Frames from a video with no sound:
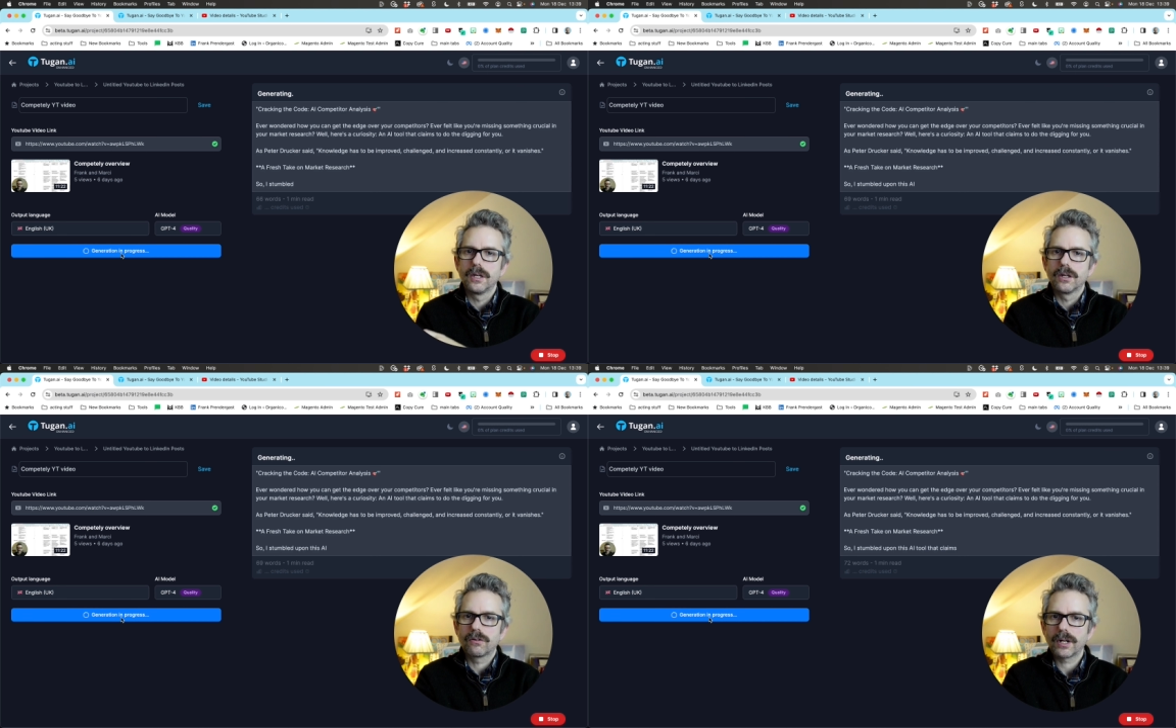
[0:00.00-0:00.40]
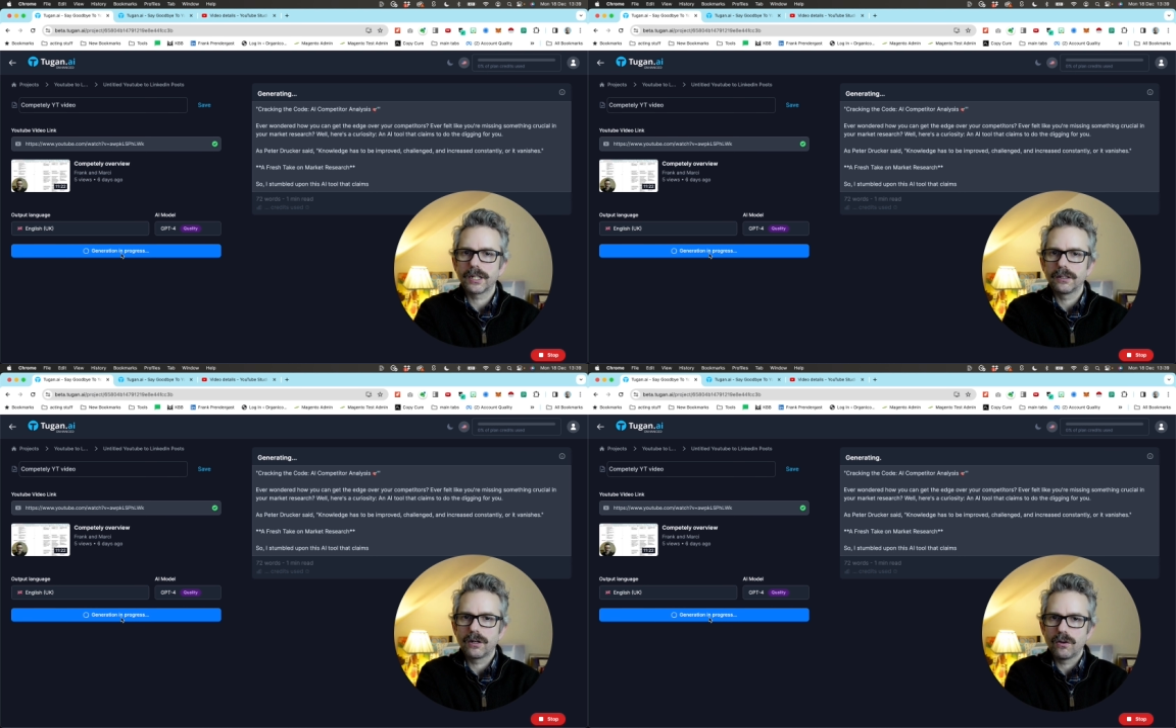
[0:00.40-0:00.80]

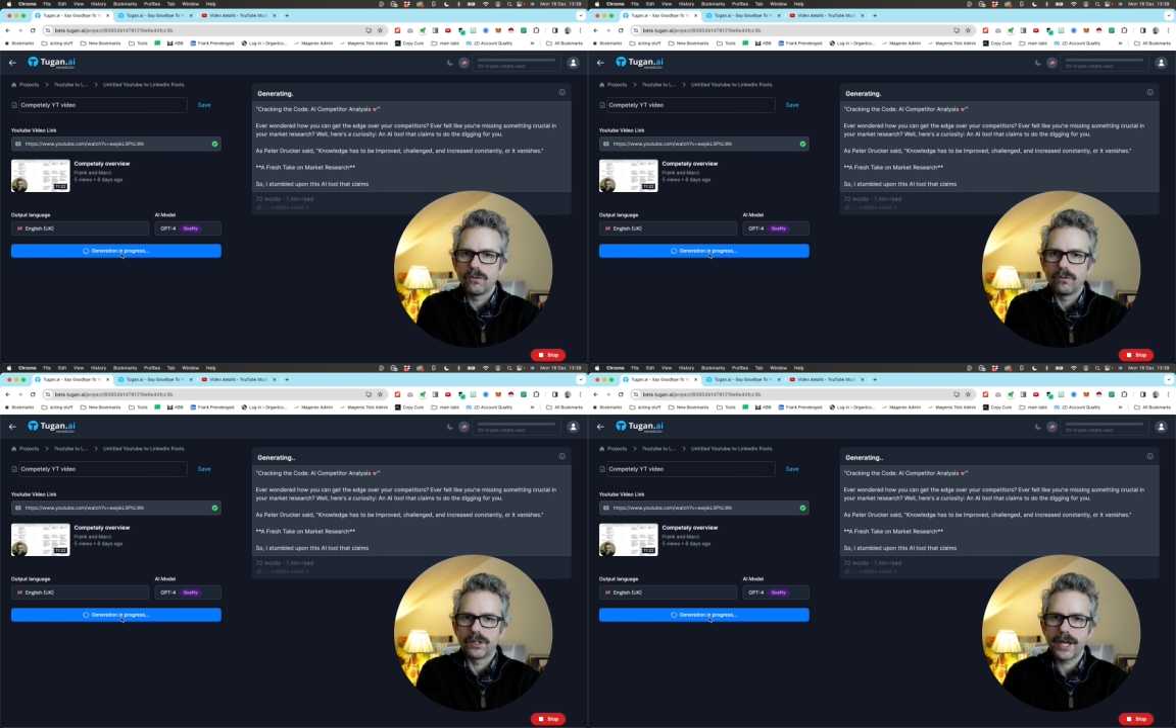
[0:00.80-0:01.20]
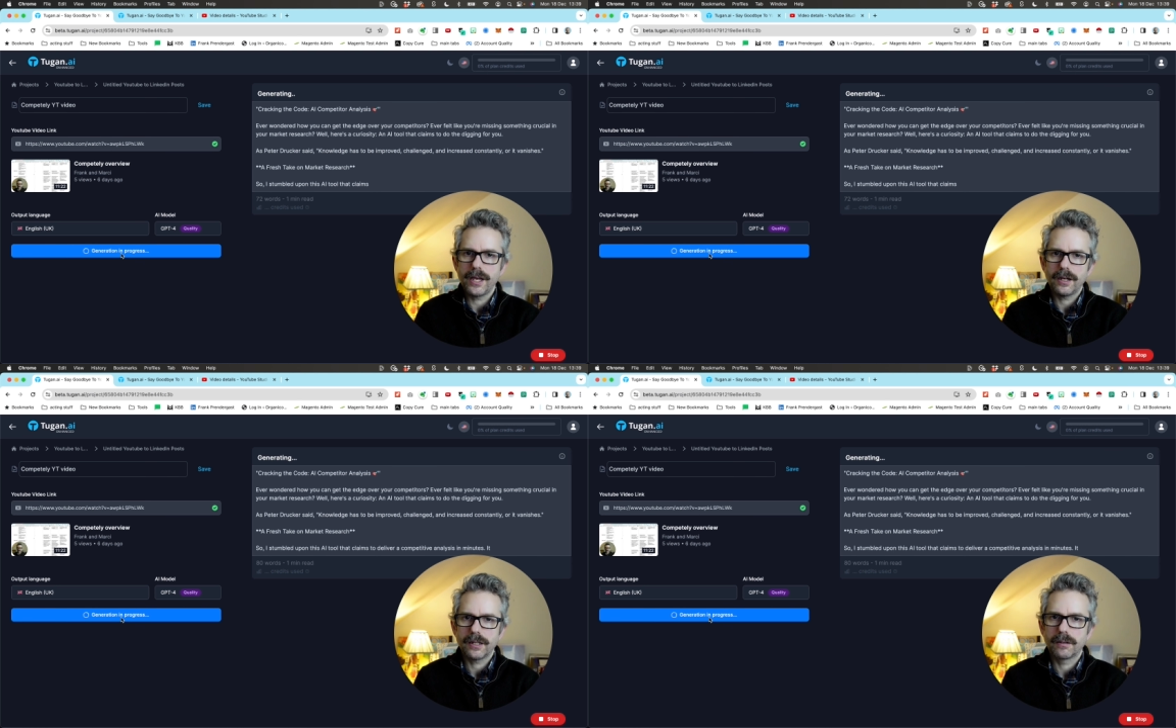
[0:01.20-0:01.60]
Cracking the code,
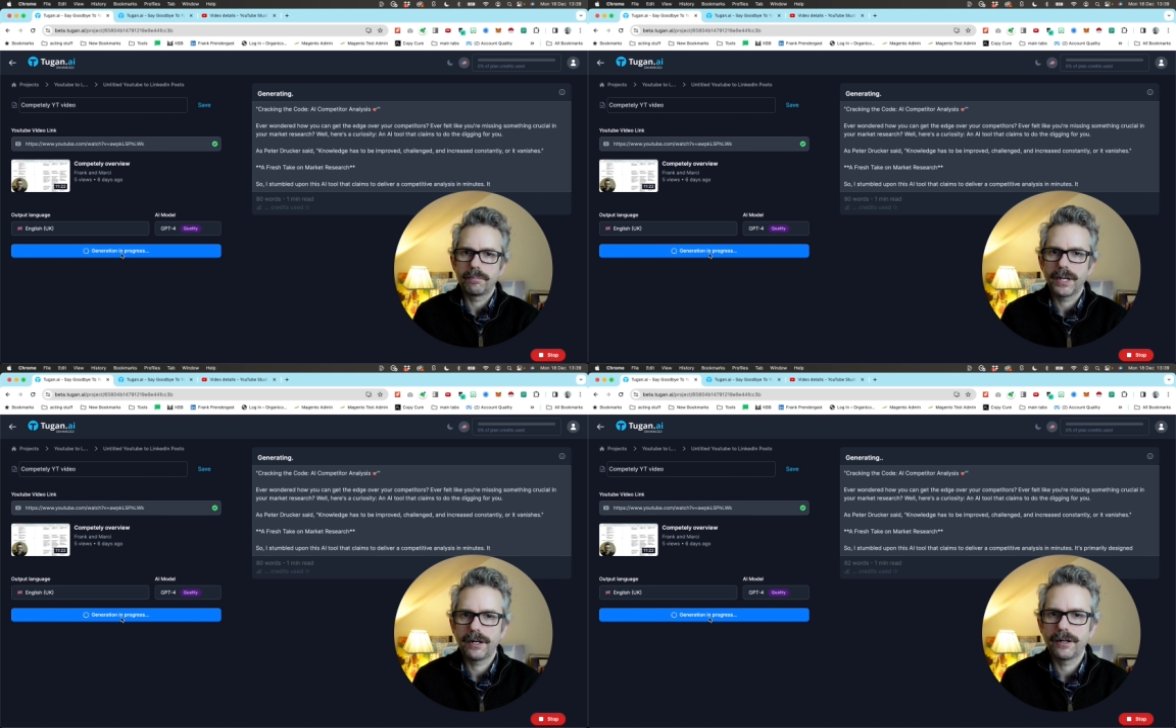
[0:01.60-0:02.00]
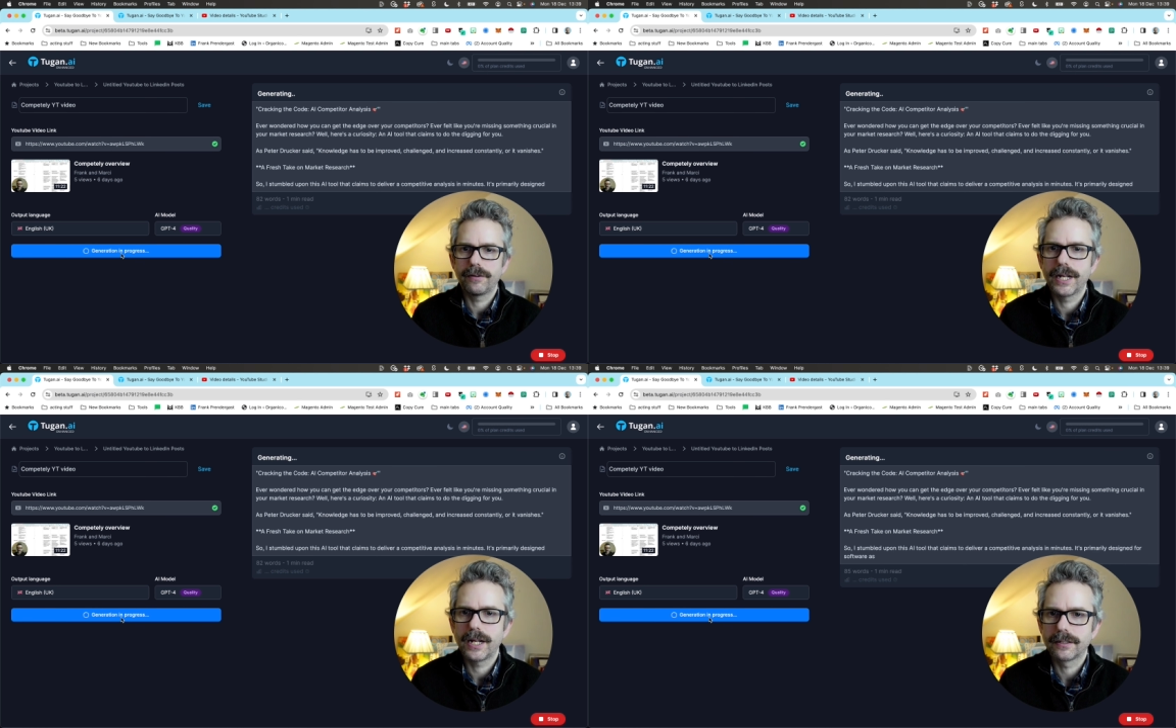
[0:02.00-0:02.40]
AI competitor
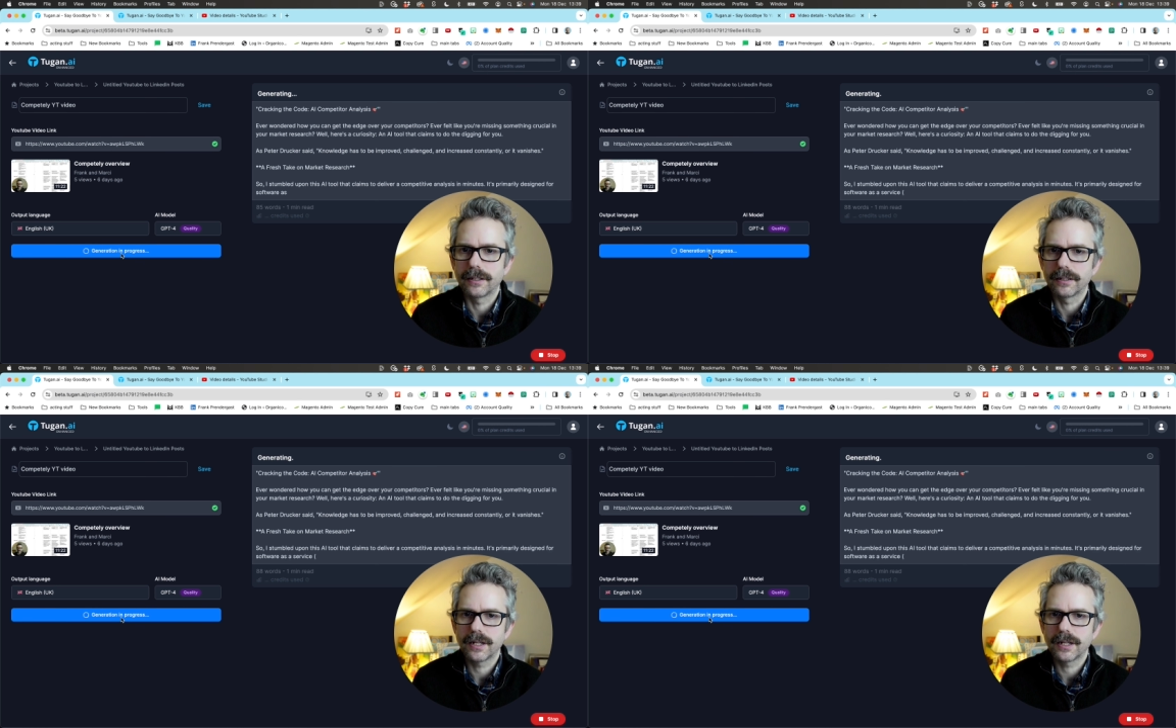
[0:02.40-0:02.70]
analysis.